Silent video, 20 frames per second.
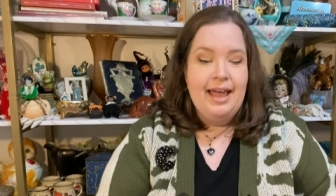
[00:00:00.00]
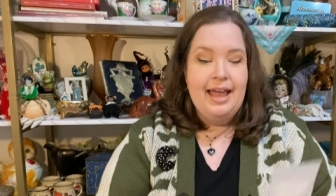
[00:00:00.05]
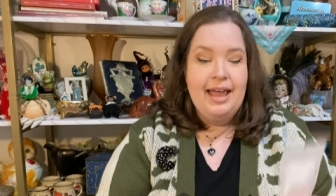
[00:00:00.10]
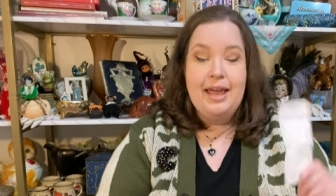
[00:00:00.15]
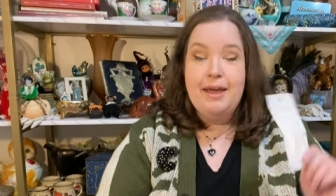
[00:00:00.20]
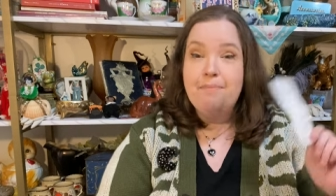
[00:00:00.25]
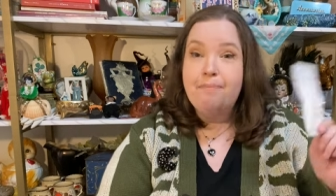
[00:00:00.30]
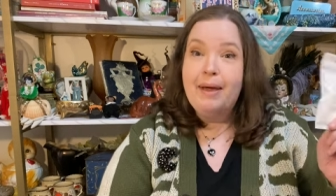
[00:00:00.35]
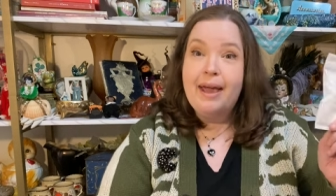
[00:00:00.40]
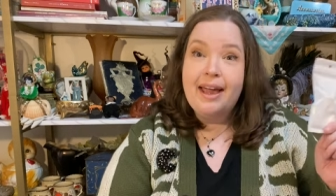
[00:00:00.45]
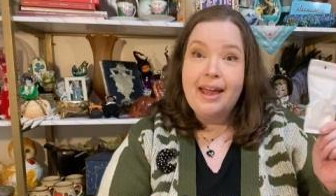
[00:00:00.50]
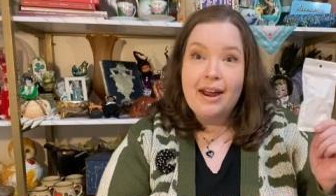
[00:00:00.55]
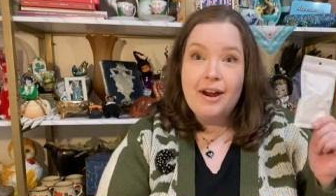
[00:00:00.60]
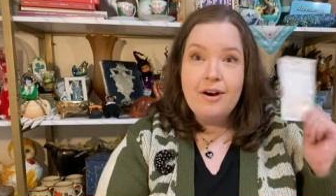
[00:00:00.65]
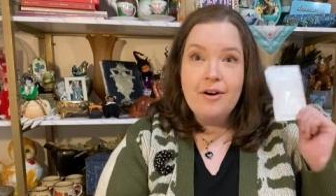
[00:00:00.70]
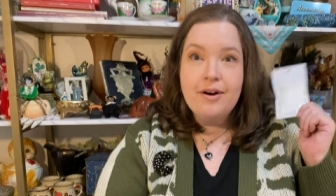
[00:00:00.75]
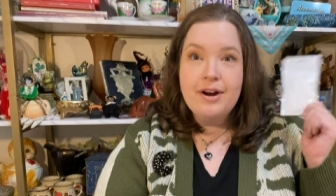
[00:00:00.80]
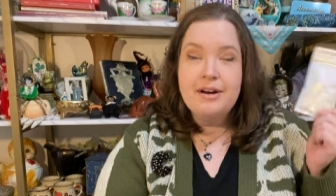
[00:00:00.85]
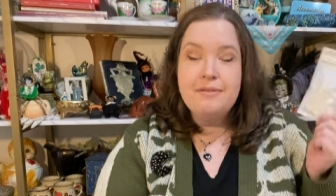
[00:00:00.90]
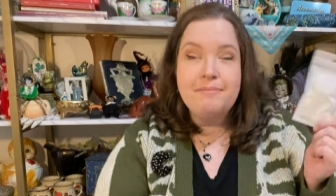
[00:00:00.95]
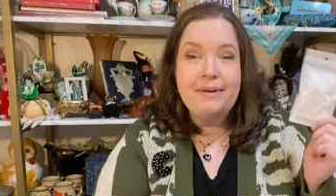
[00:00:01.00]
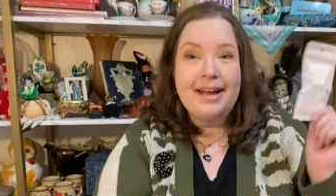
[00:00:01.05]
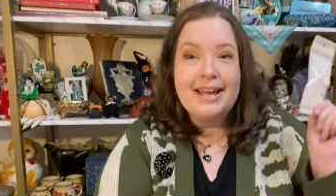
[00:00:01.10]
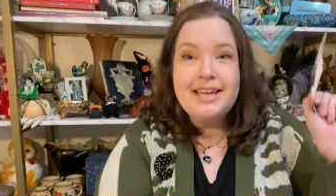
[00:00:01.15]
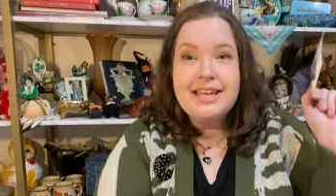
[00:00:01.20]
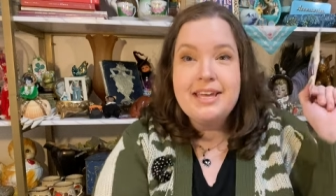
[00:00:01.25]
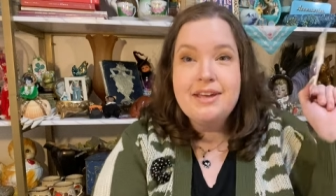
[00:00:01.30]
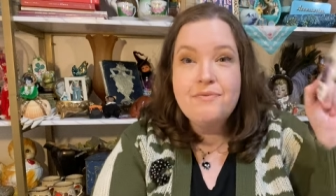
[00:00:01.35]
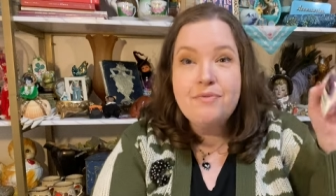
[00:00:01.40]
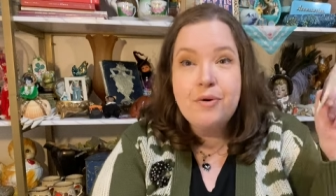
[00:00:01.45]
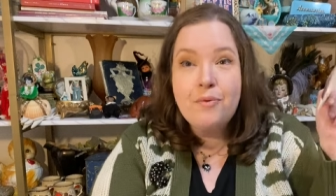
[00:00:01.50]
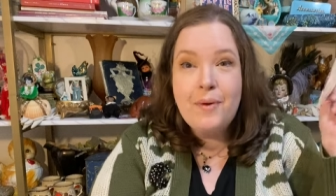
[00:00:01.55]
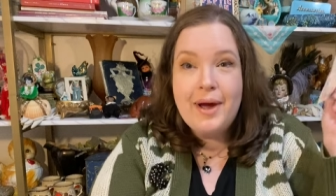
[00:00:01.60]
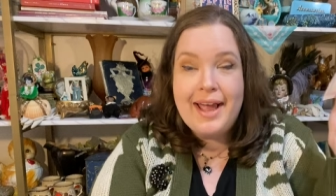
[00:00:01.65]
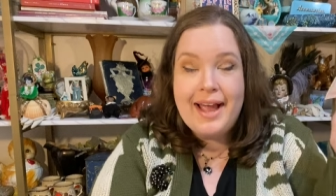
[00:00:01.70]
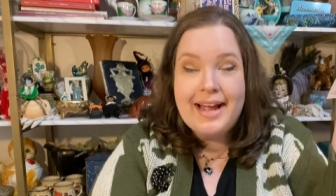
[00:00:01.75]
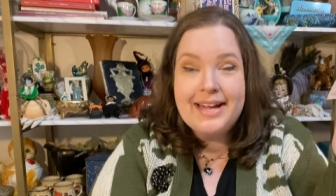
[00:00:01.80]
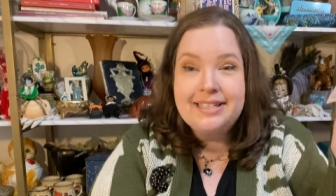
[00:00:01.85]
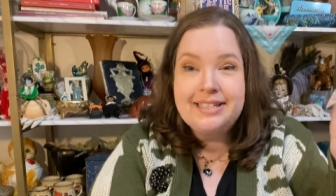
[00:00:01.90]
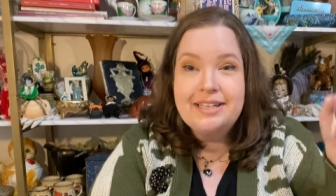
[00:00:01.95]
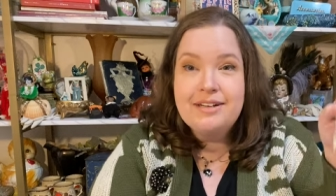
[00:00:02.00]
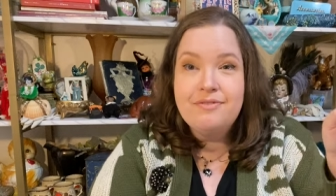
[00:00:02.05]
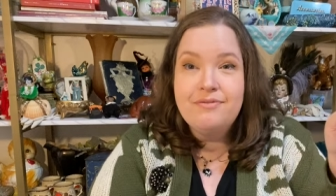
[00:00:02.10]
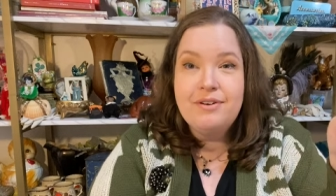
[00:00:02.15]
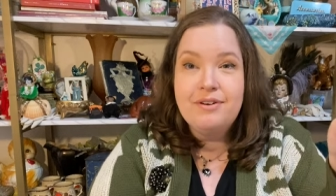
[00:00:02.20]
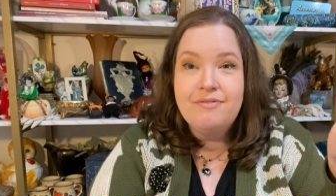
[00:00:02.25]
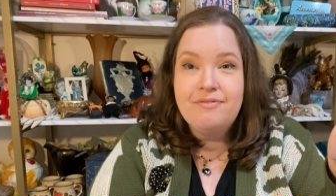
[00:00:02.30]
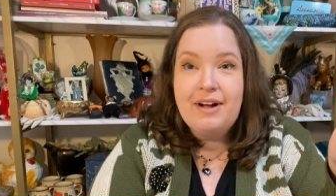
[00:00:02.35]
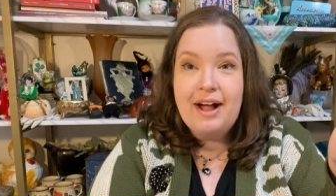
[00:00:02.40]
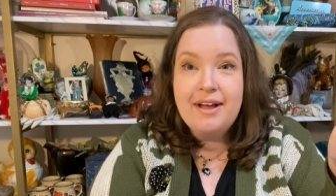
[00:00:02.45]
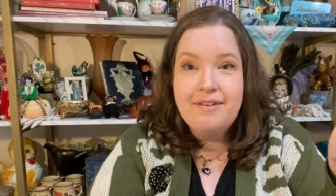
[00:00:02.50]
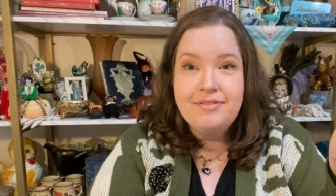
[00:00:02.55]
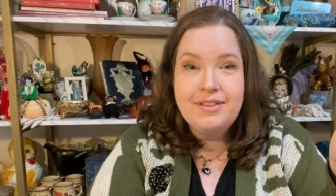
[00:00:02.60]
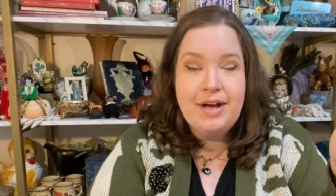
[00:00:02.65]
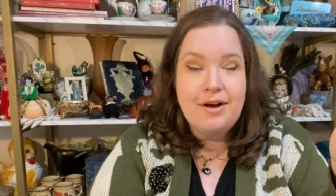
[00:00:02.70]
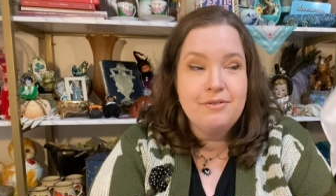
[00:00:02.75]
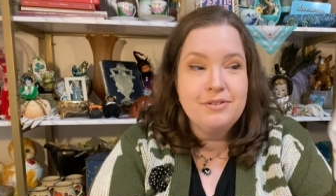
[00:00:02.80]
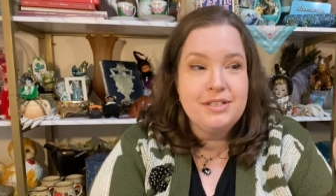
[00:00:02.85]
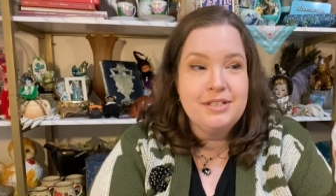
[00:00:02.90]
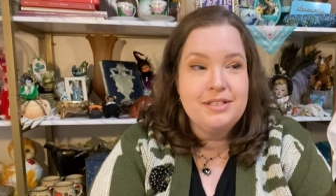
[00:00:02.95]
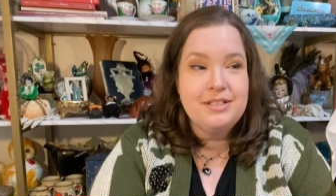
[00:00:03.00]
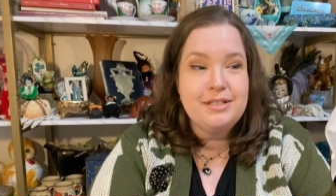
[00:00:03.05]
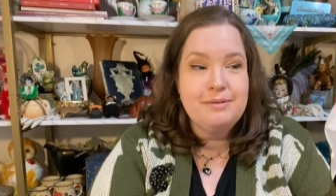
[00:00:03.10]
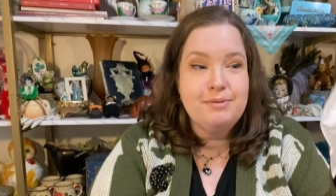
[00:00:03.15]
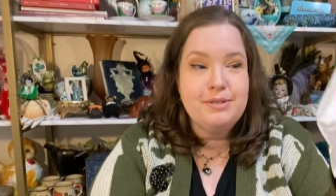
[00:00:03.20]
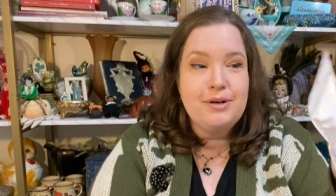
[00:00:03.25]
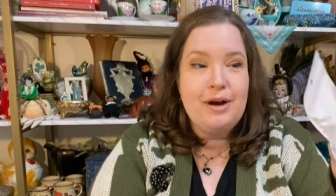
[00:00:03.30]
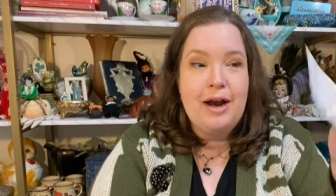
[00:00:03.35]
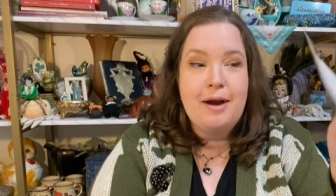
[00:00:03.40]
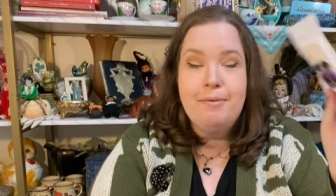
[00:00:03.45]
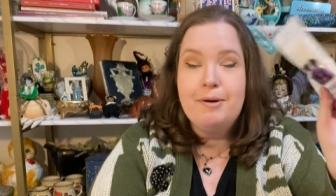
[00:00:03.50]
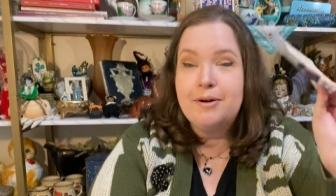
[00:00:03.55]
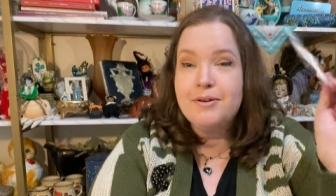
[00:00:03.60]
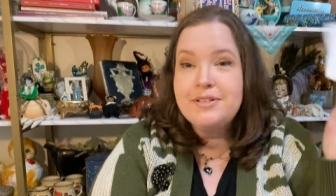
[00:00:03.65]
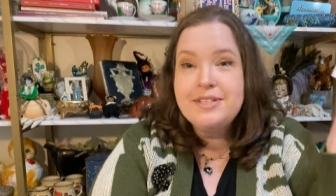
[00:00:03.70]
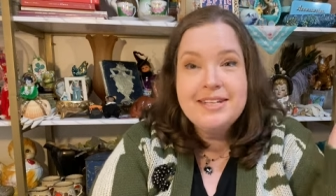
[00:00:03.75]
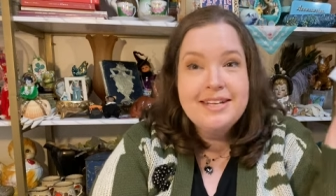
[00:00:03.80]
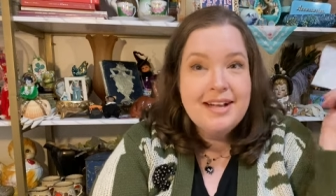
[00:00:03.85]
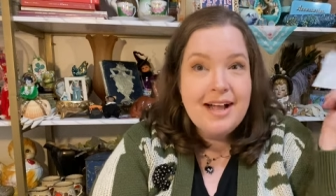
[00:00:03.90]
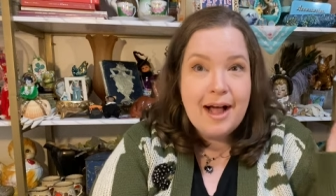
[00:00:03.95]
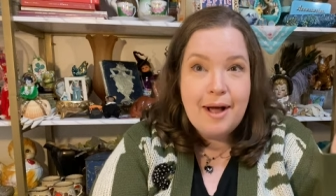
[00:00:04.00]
a pair in my giveaway I did for five thousand subscribers.